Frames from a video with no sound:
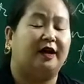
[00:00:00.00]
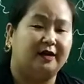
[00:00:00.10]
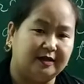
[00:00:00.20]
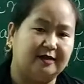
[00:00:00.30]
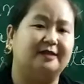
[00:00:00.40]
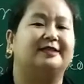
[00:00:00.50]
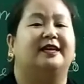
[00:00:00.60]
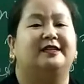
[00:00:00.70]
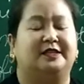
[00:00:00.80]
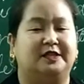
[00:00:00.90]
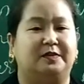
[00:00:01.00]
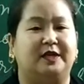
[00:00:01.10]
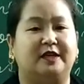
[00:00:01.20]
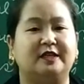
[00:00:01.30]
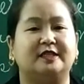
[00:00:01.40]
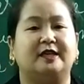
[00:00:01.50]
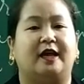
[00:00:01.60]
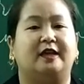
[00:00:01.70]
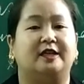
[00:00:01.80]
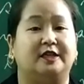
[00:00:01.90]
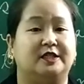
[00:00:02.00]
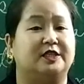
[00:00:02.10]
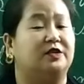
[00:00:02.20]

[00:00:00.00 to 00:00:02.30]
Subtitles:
articles and determiners, and it is your